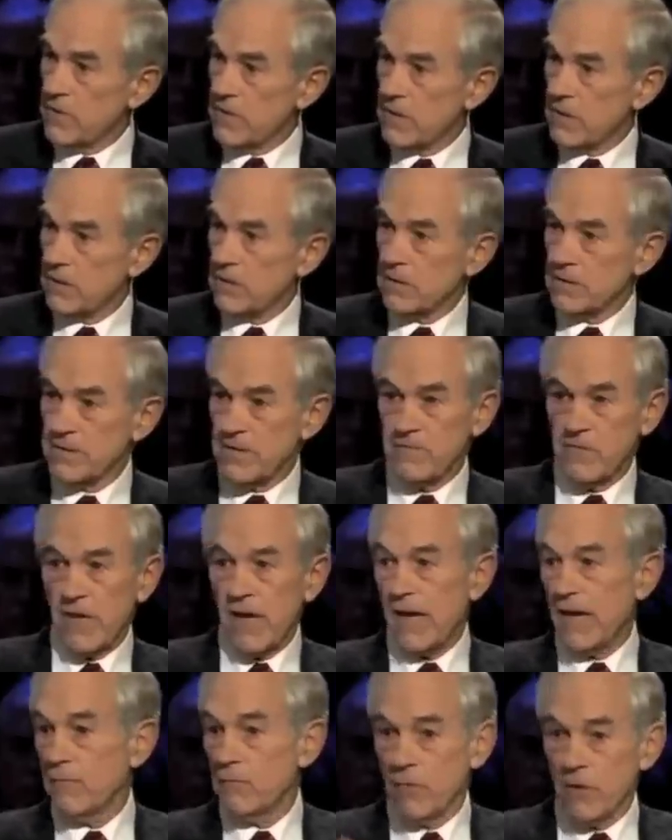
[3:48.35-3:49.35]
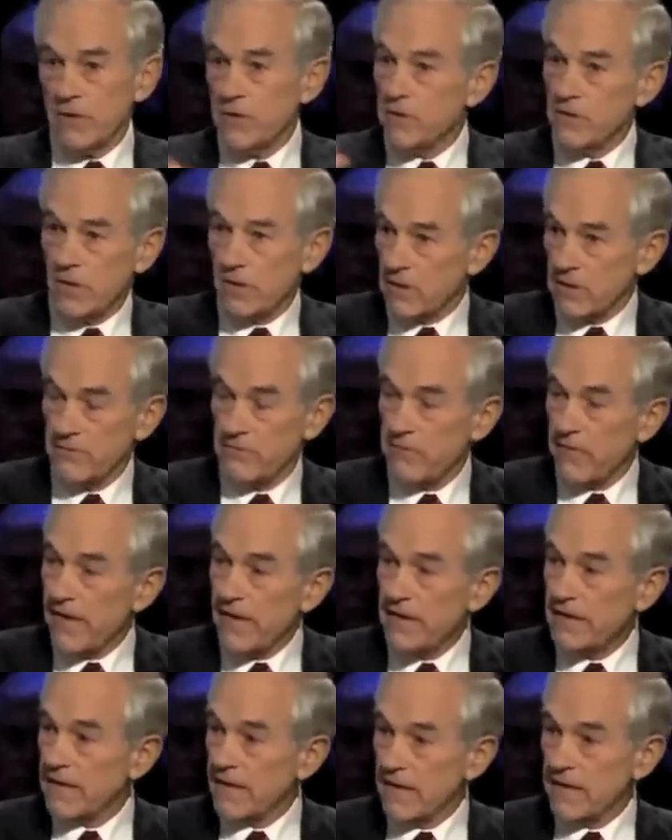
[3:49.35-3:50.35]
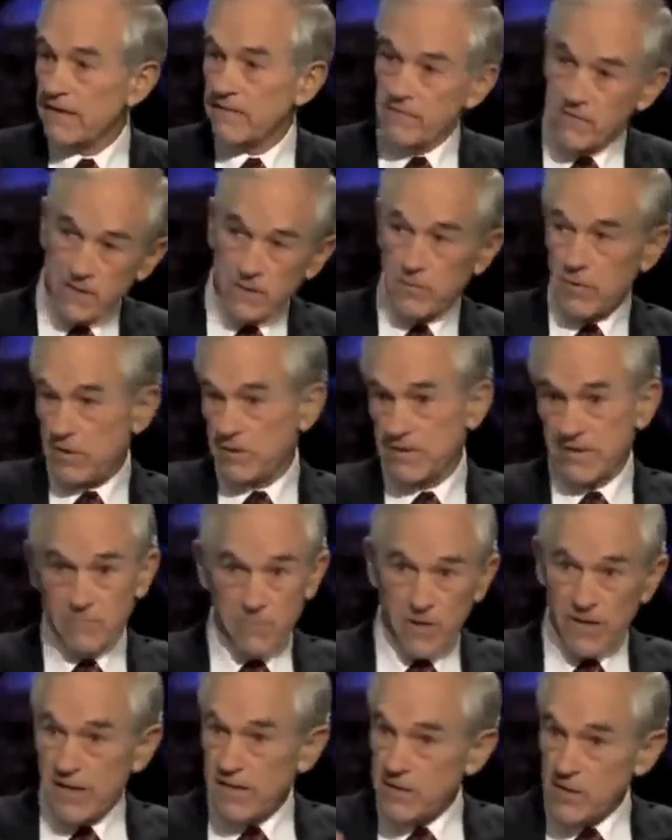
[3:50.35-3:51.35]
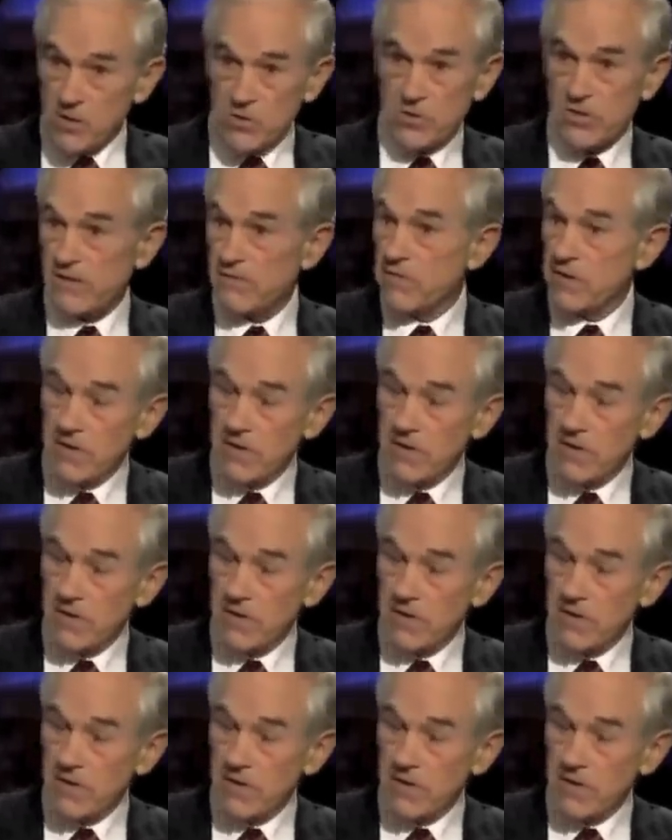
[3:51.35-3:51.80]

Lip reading: because if you had one, you're not going to find out everything because everybody knows